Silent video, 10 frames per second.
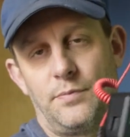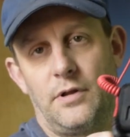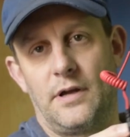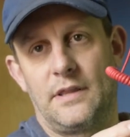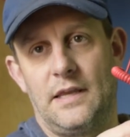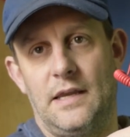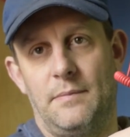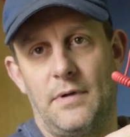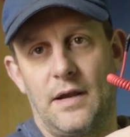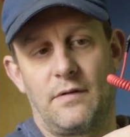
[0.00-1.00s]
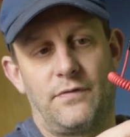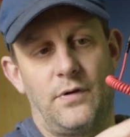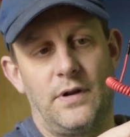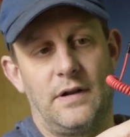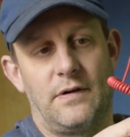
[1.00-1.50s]
plug the
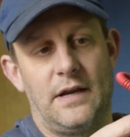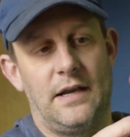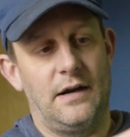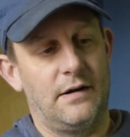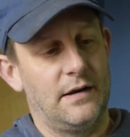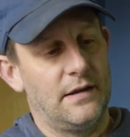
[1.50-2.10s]
microphone in right here,